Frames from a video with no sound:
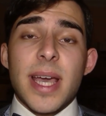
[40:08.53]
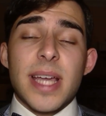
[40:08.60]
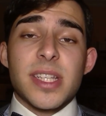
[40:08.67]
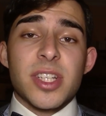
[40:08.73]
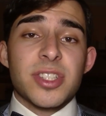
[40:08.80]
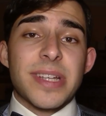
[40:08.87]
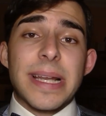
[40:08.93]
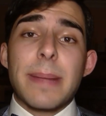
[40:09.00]

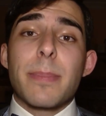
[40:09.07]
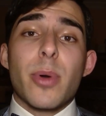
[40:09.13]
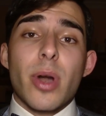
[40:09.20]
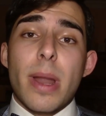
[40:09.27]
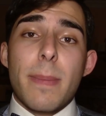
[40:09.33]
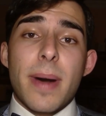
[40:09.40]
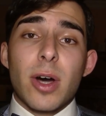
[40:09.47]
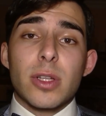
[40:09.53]
essentially brought
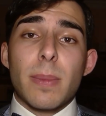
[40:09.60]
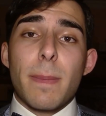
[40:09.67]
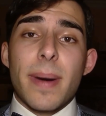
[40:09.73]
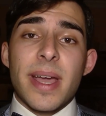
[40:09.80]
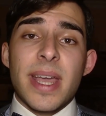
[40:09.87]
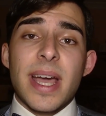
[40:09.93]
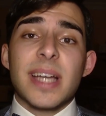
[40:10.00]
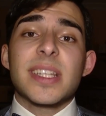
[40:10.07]
about
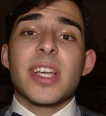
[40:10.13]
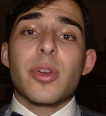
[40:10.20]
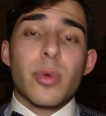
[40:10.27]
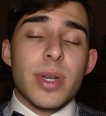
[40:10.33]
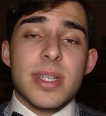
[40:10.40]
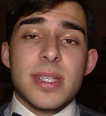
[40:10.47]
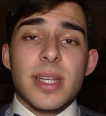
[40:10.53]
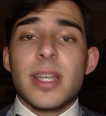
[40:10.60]
by a
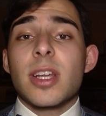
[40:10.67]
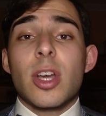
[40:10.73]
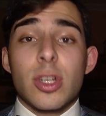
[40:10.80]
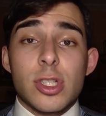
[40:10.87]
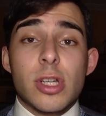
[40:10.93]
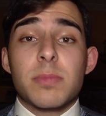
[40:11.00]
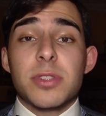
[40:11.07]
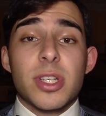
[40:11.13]
decrease in
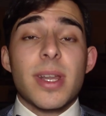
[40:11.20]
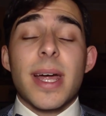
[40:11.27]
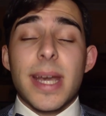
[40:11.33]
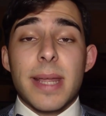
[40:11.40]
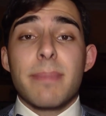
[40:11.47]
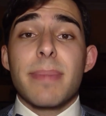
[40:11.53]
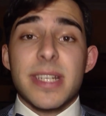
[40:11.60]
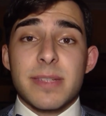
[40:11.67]
consumption and
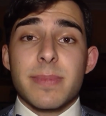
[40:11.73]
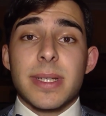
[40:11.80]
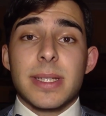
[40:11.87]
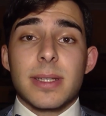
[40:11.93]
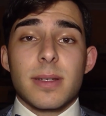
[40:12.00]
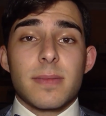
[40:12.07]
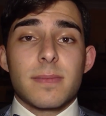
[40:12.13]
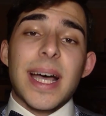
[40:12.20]

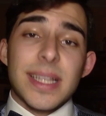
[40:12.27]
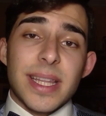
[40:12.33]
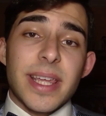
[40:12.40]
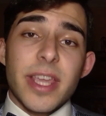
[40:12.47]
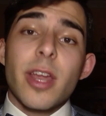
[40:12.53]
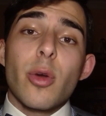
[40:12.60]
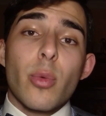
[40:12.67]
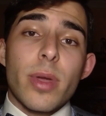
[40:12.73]
investment. And
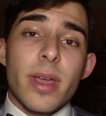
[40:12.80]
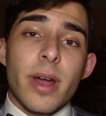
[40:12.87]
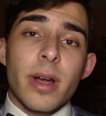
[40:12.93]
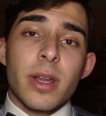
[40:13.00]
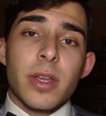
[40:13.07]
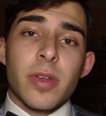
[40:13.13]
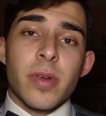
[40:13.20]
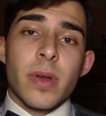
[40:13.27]
here we
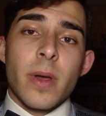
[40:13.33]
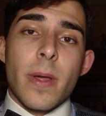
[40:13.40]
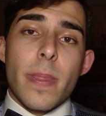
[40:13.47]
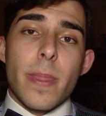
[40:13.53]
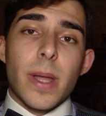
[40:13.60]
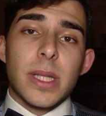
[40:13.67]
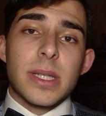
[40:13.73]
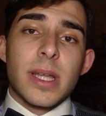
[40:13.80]
argue
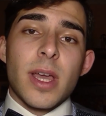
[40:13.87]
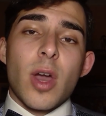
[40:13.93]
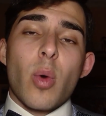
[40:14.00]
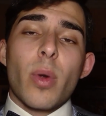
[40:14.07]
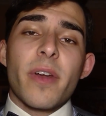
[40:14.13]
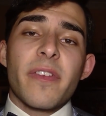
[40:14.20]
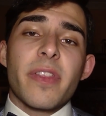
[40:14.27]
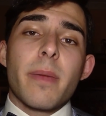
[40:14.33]
that
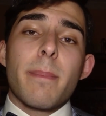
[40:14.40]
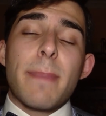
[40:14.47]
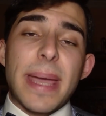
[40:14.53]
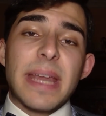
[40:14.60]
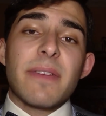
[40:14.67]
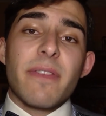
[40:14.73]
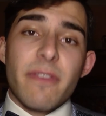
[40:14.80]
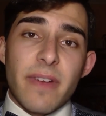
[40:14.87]
one of the
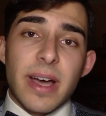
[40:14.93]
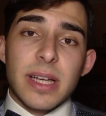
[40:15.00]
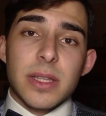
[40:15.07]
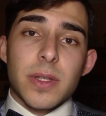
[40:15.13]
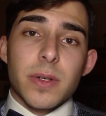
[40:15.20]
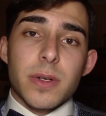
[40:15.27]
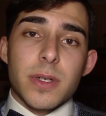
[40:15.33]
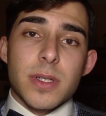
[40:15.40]
main
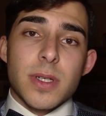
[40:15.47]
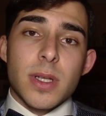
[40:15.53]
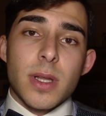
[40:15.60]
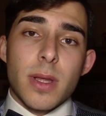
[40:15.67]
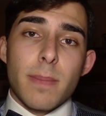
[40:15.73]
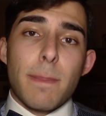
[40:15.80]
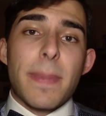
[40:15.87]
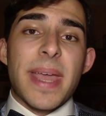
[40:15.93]
factors
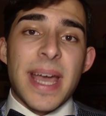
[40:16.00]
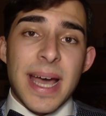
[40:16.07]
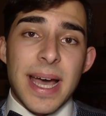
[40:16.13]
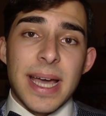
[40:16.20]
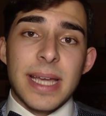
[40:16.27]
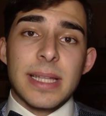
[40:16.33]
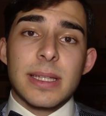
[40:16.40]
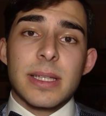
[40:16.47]

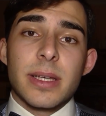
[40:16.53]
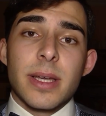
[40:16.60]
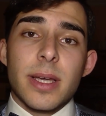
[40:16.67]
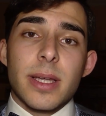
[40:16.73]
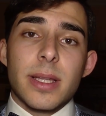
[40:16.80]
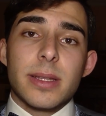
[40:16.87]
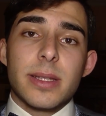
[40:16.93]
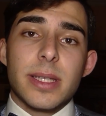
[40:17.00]
behind
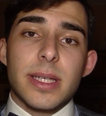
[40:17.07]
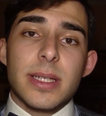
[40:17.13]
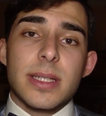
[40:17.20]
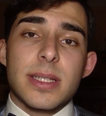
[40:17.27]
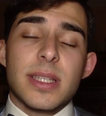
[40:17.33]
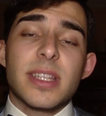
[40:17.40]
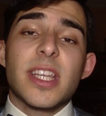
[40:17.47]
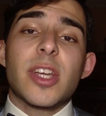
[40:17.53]

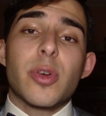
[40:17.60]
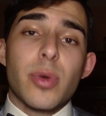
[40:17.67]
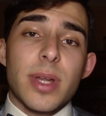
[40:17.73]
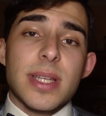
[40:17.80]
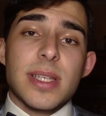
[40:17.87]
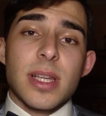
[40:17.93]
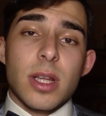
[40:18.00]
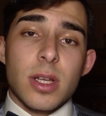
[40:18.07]
this
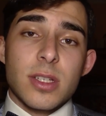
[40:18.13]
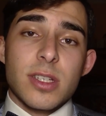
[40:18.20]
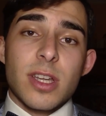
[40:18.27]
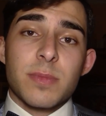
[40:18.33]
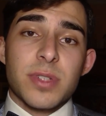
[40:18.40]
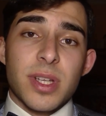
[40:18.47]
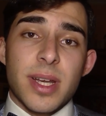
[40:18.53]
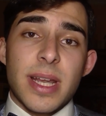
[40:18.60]
decrease in
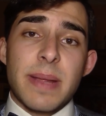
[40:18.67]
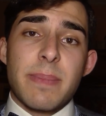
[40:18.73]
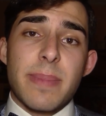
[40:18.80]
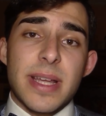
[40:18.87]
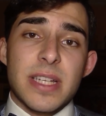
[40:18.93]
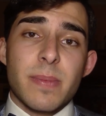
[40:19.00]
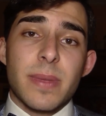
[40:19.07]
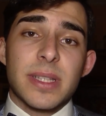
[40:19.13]
consumption and
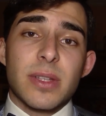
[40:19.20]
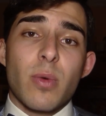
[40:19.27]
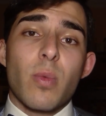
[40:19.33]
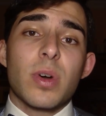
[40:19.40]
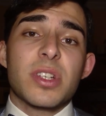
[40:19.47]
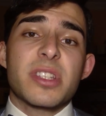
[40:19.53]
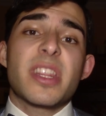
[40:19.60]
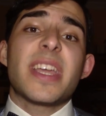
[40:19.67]
investment
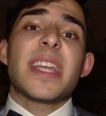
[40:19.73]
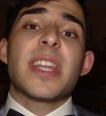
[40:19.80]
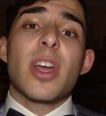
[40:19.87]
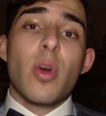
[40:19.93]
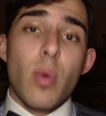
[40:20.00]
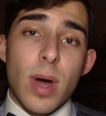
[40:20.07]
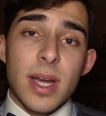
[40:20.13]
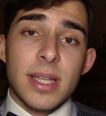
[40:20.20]
was the
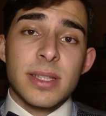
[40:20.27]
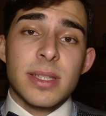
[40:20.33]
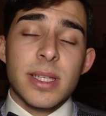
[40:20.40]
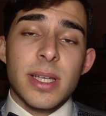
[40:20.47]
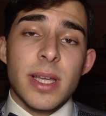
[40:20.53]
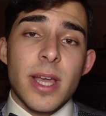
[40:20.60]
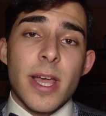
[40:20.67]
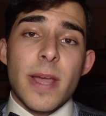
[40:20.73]

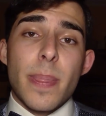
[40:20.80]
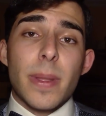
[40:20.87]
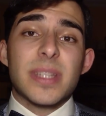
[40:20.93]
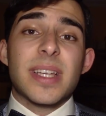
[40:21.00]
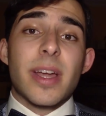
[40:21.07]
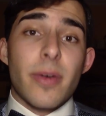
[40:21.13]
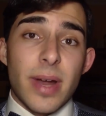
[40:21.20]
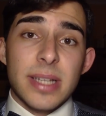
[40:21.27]
inequality
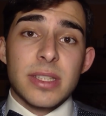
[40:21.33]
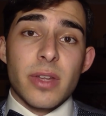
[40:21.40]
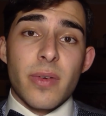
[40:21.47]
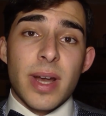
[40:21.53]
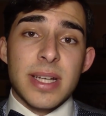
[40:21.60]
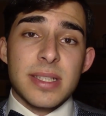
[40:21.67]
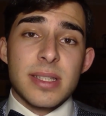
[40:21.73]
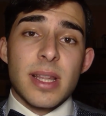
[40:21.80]
that
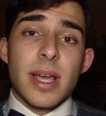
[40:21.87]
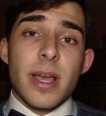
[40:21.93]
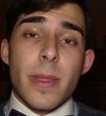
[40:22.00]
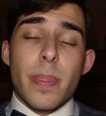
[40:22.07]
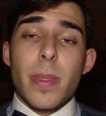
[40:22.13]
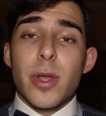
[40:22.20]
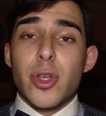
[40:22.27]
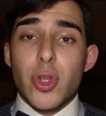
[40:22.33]
characterized
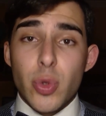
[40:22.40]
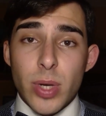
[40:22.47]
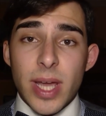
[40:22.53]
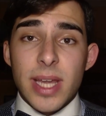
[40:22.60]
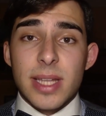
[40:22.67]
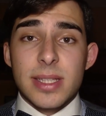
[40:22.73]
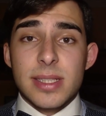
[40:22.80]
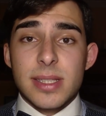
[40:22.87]
the
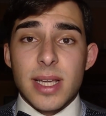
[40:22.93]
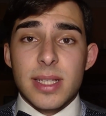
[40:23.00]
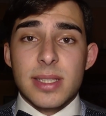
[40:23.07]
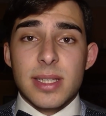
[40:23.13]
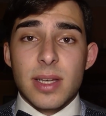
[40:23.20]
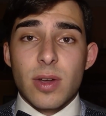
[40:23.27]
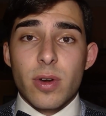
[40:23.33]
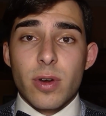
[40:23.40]
United
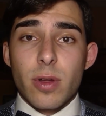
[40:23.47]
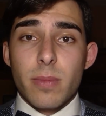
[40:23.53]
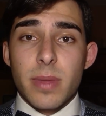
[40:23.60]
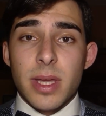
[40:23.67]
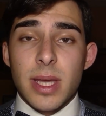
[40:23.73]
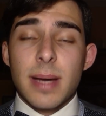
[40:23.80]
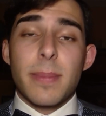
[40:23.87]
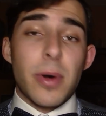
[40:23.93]
States
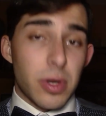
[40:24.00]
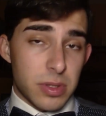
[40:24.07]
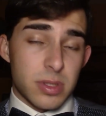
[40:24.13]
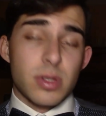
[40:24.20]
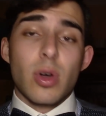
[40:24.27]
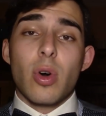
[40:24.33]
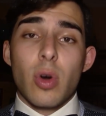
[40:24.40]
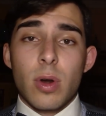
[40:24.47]
economy
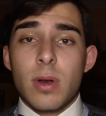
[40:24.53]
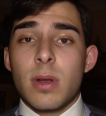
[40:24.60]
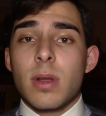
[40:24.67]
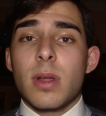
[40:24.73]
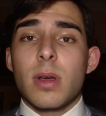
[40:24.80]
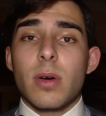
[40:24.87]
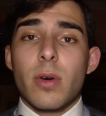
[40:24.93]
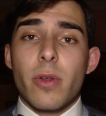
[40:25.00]
amongst all
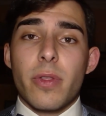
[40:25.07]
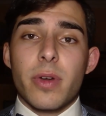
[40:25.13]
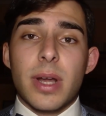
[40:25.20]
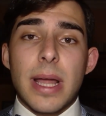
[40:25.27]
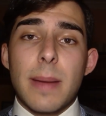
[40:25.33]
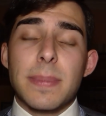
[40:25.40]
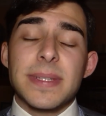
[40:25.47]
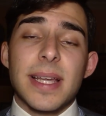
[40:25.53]
other
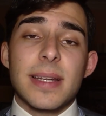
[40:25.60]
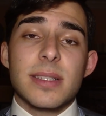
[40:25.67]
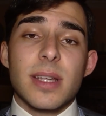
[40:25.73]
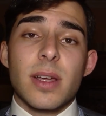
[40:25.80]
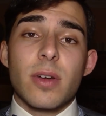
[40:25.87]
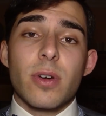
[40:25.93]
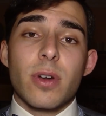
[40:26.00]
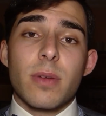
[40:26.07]
capitalist
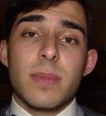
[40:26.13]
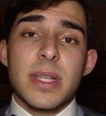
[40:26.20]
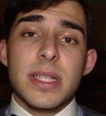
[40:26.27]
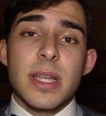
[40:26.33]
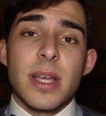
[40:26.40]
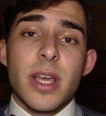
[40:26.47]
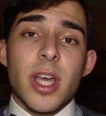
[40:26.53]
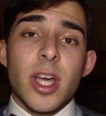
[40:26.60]

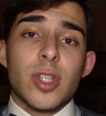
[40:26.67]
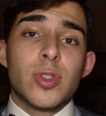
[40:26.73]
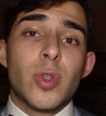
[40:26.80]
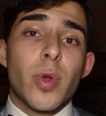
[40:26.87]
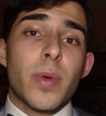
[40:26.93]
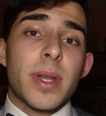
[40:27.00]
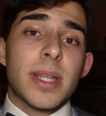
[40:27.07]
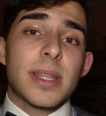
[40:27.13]
economies
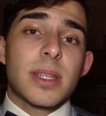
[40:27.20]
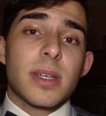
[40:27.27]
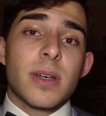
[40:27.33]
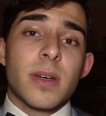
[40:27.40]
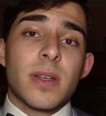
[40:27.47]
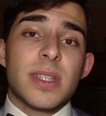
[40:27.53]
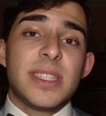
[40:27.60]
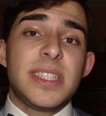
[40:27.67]
during
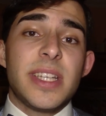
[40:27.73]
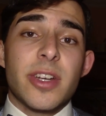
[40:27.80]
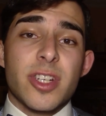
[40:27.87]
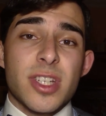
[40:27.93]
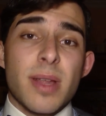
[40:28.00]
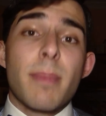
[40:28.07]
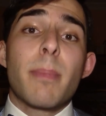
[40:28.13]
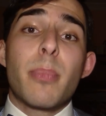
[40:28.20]
the
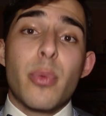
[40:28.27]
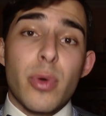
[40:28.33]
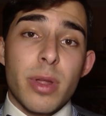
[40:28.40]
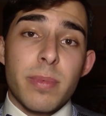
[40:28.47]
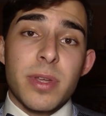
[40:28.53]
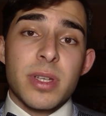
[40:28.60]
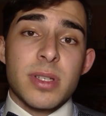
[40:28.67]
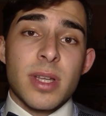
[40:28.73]
years
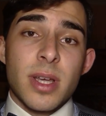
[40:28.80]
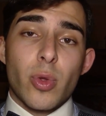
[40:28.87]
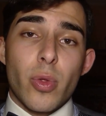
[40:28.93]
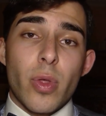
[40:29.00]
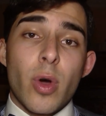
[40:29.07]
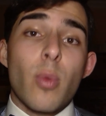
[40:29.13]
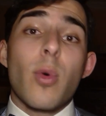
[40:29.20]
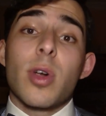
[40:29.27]
previous to
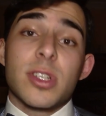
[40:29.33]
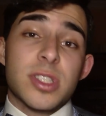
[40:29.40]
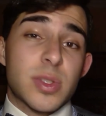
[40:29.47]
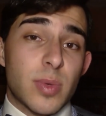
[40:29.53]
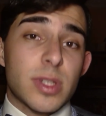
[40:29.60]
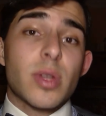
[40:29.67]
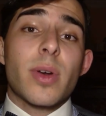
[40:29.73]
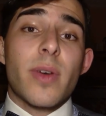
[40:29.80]
the Wall
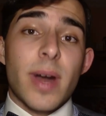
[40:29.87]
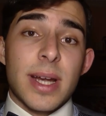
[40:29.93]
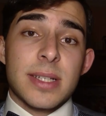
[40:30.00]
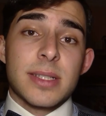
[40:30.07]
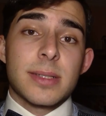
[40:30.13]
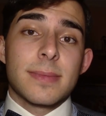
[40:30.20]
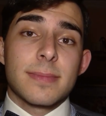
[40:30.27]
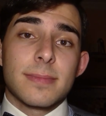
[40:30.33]
Street
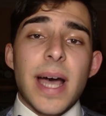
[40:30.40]
crash.